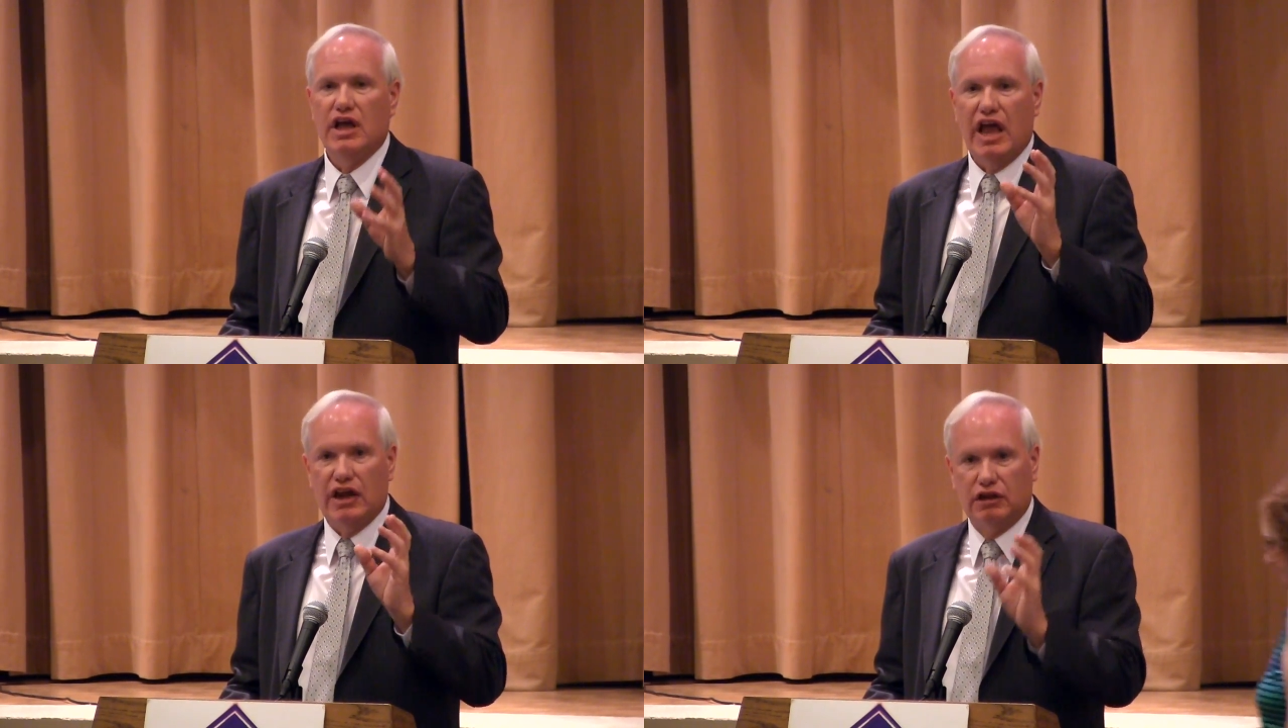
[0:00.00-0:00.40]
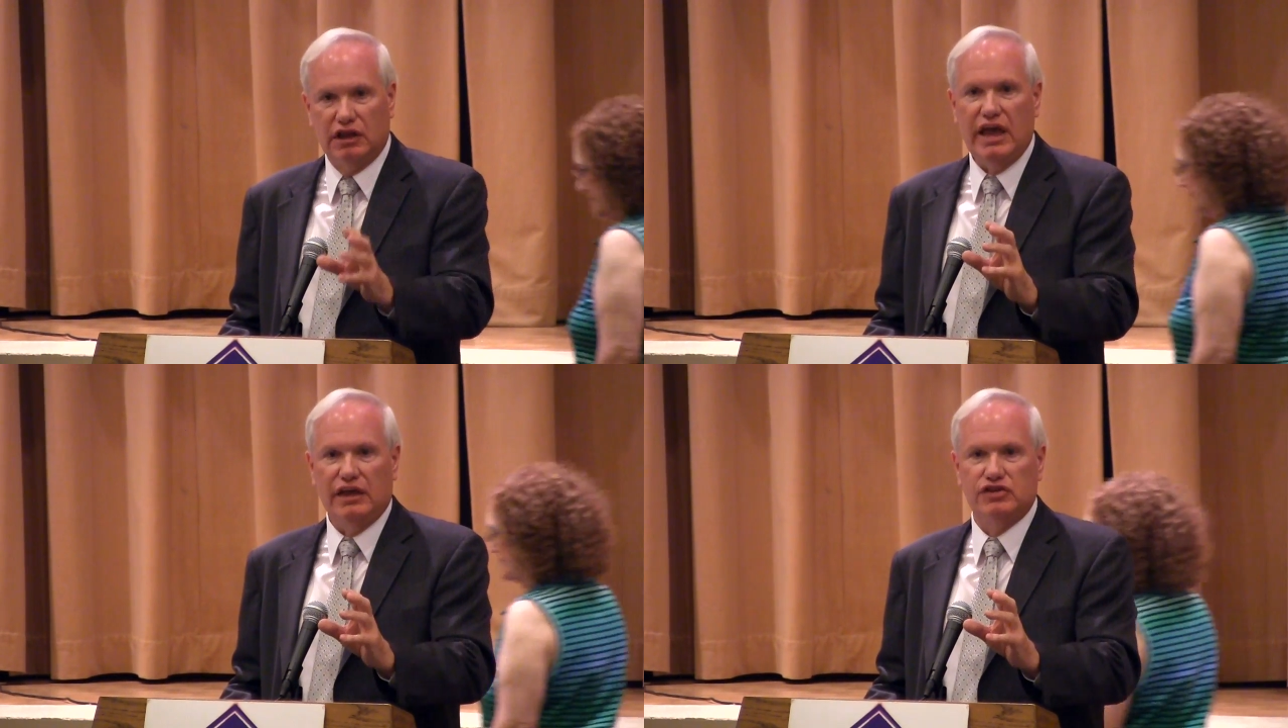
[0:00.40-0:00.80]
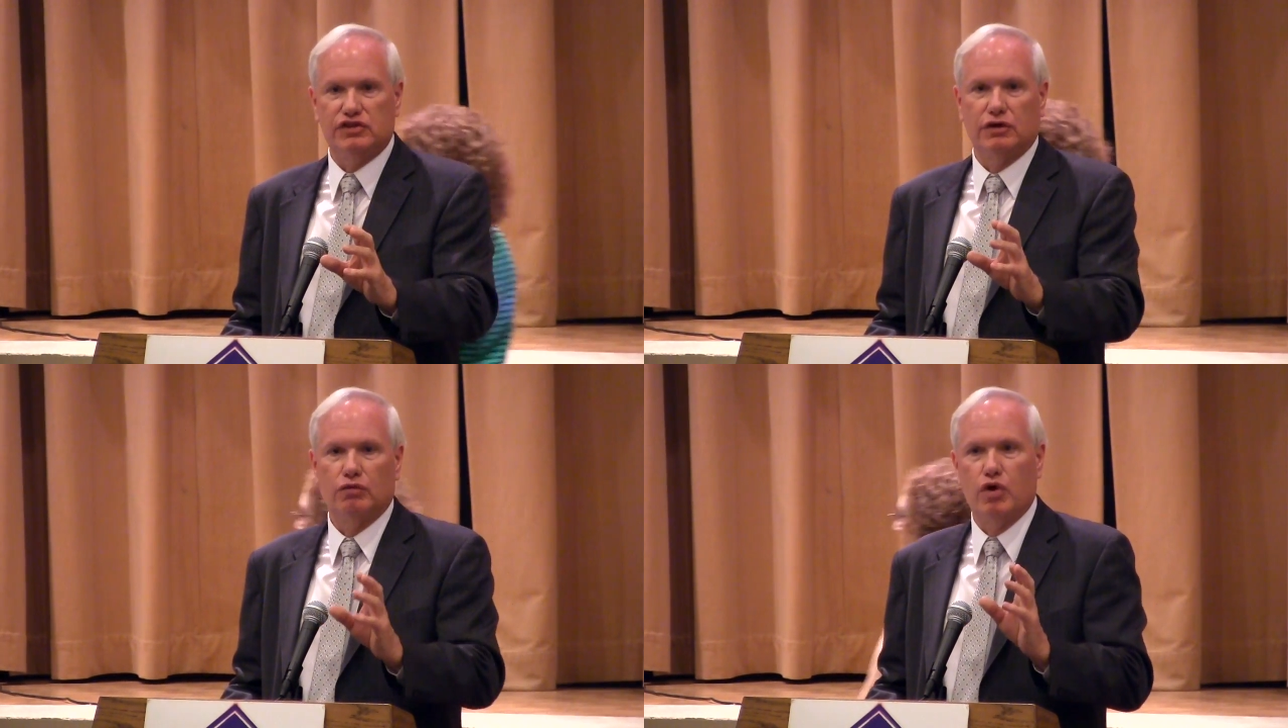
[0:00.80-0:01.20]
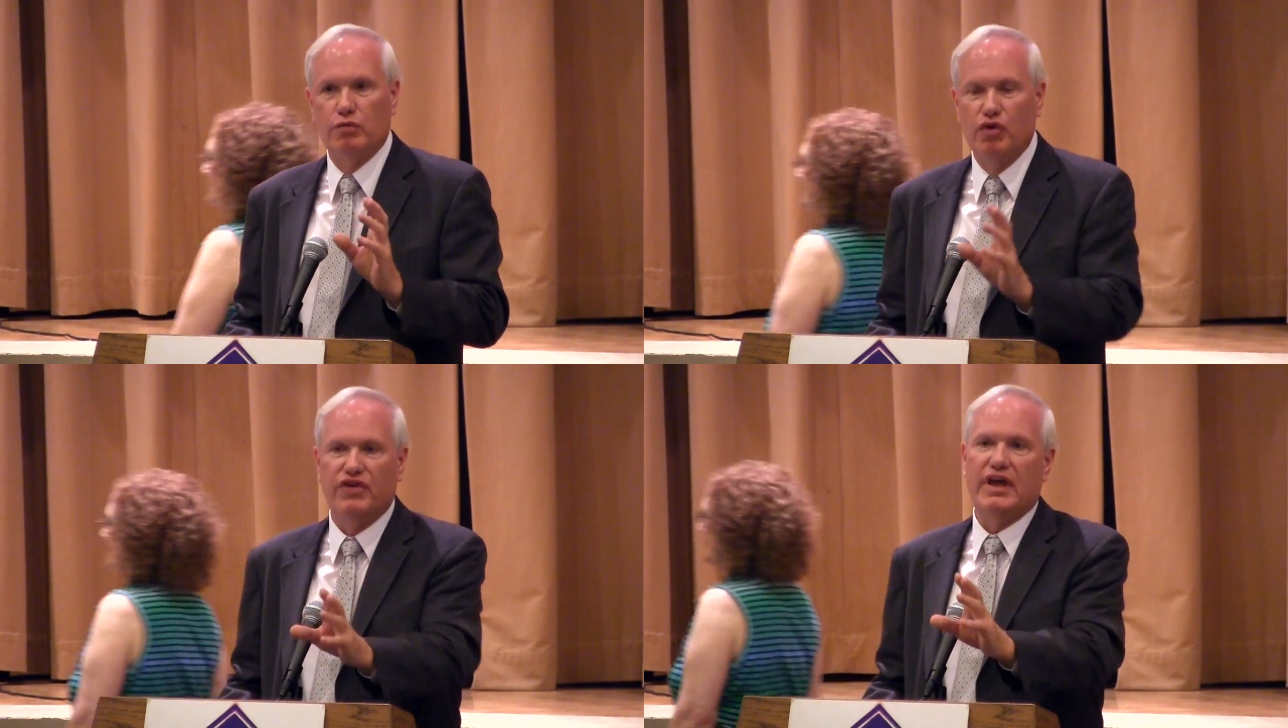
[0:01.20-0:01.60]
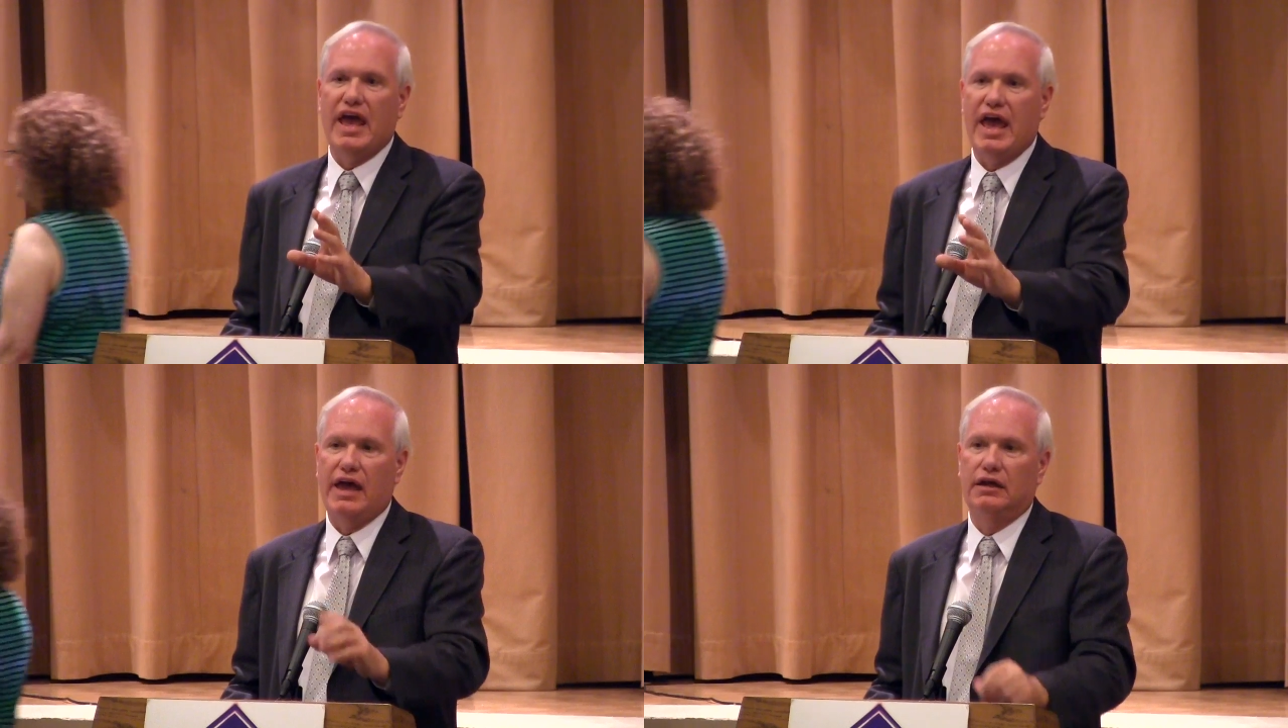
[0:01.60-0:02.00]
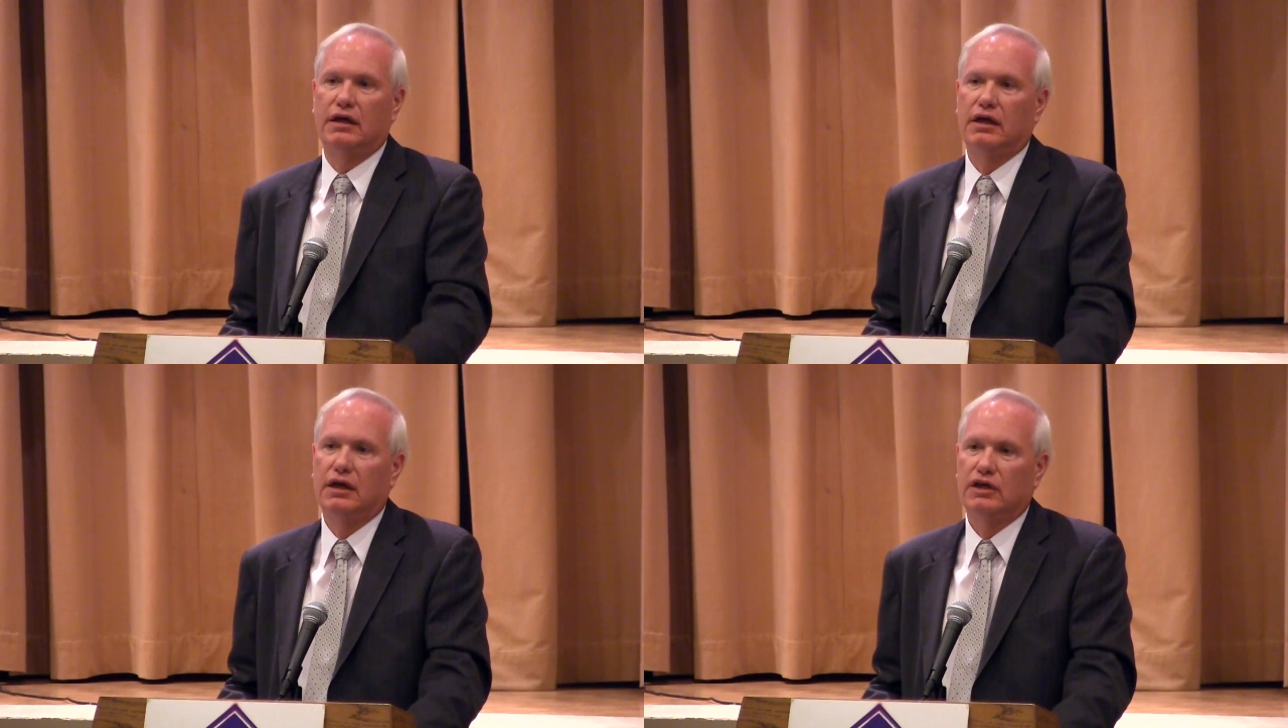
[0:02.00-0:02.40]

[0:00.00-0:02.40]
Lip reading: at least we're moving ahead